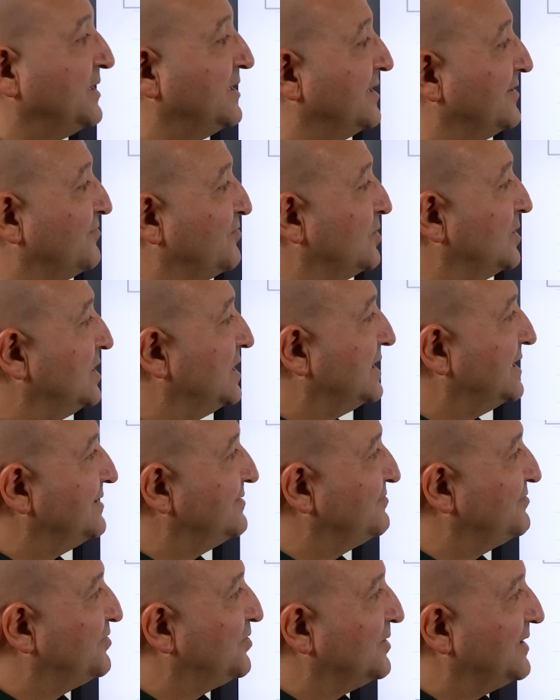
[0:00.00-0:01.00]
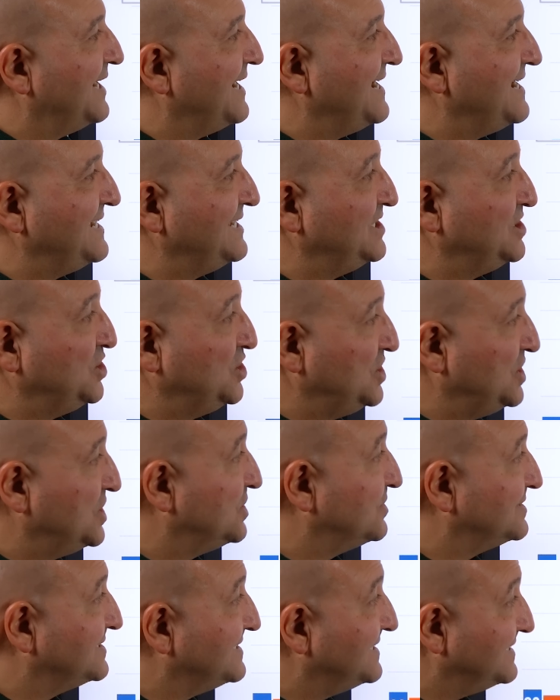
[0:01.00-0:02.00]
If we're looking for a
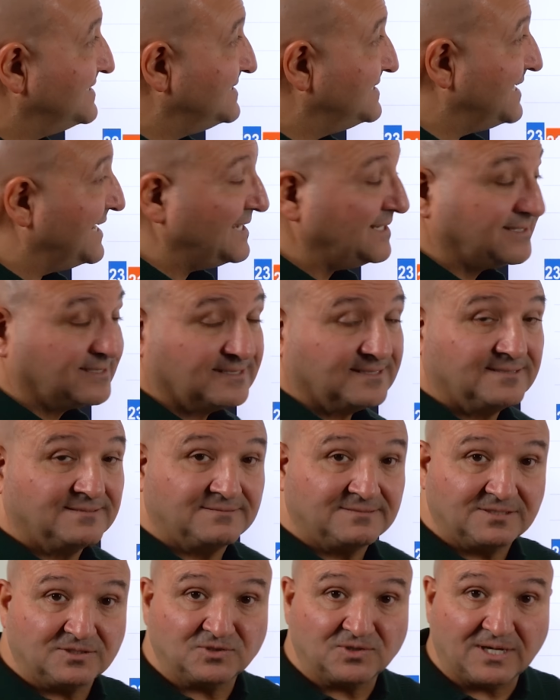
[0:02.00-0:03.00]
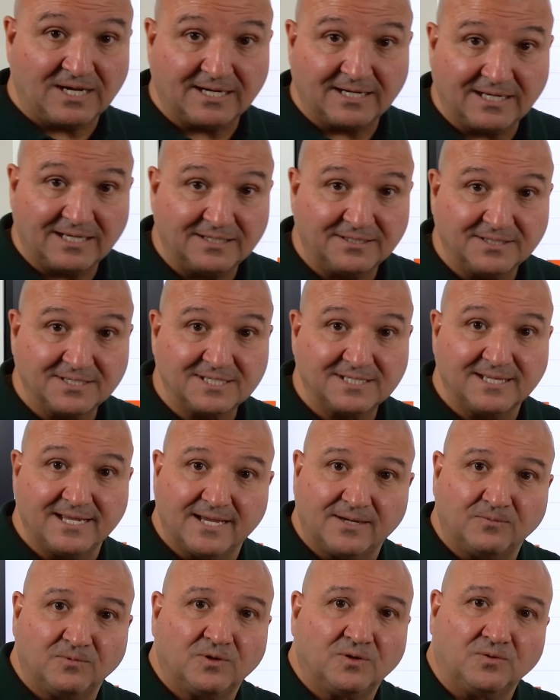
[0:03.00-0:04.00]
year to date to try to
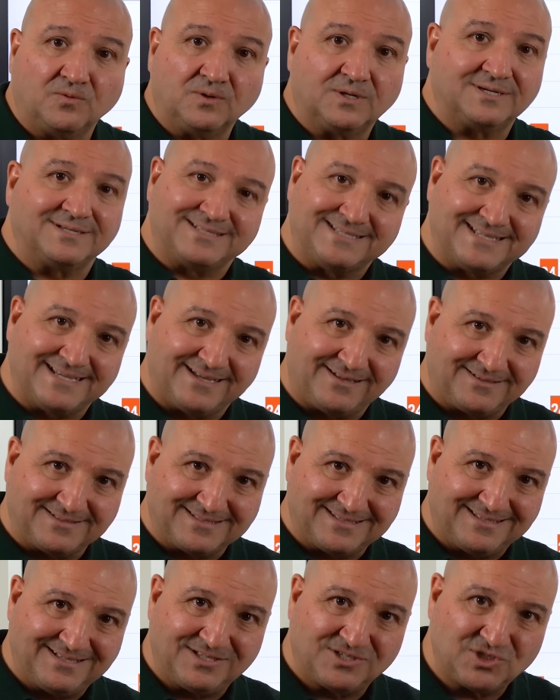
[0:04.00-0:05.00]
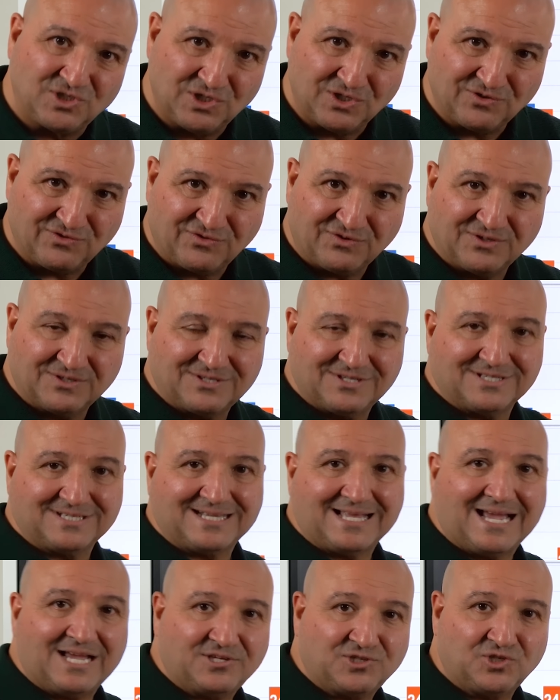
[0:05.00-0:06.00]
understand what, what are sales this year versus
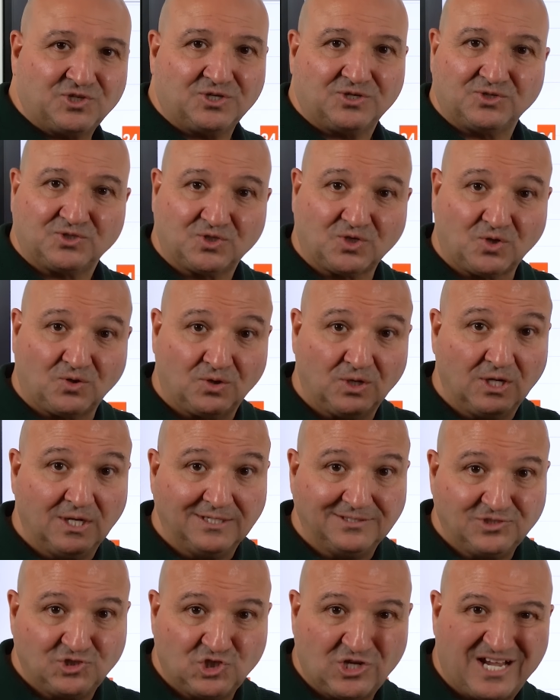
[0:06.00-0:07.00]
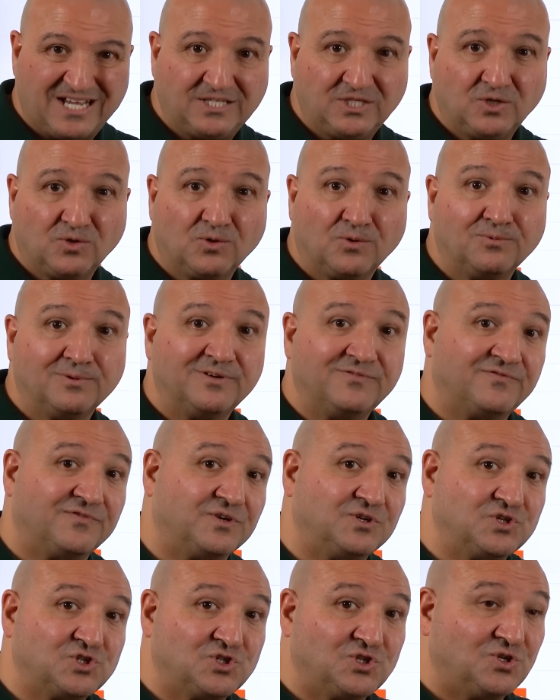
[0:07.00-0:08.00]
last year, so January
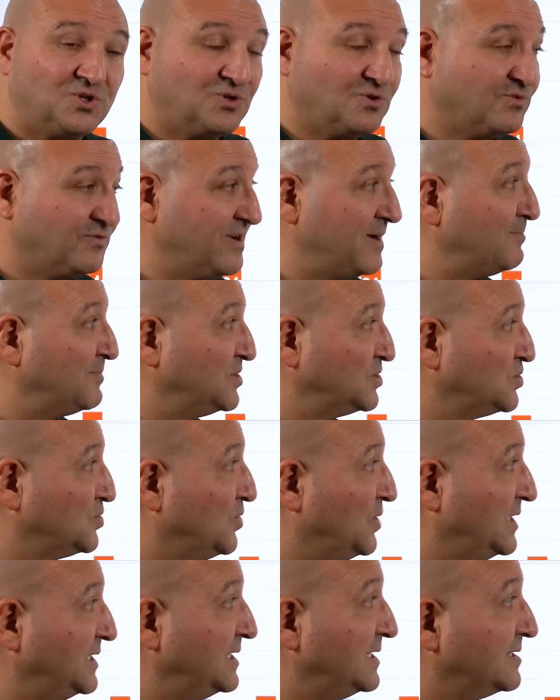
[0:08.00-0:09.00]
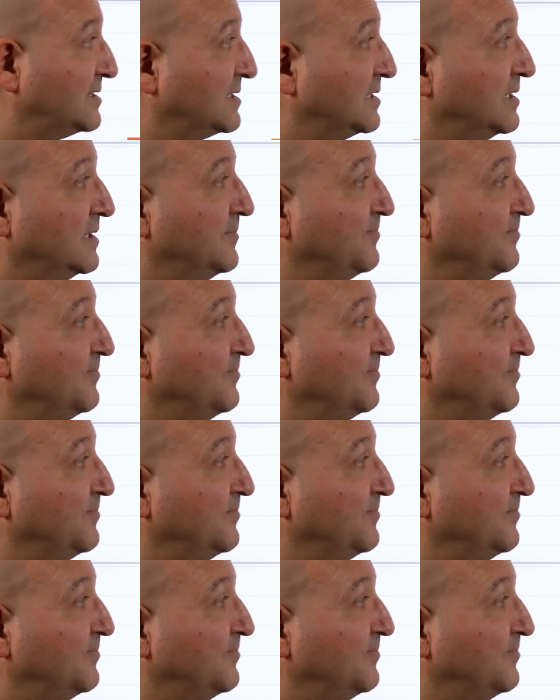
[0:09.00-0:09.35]
1st to November 20th,